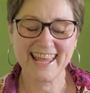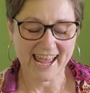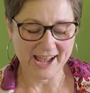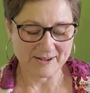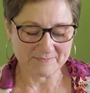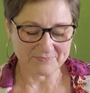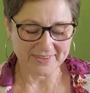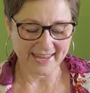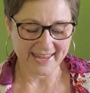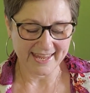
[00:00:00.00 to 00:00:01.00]

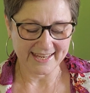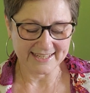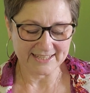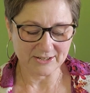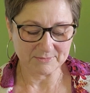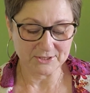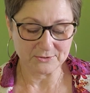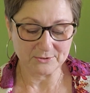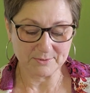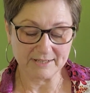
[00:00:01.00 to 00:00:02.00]
And I'm
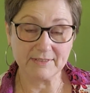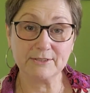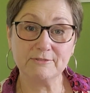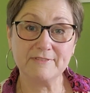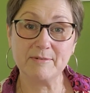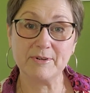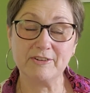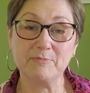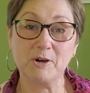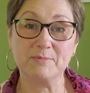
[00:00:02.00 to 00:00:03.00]
sure whatever little fabric
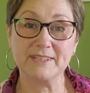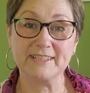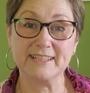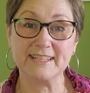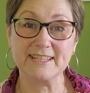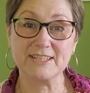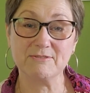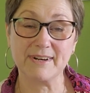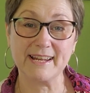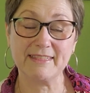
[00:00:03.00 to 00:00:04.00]
you popped in is
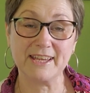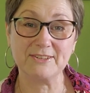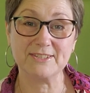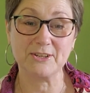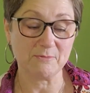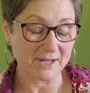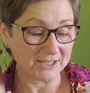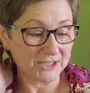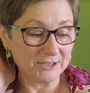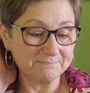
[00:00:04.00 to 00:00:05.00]
great. Thank you so
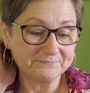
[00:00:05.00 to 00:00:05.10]
much.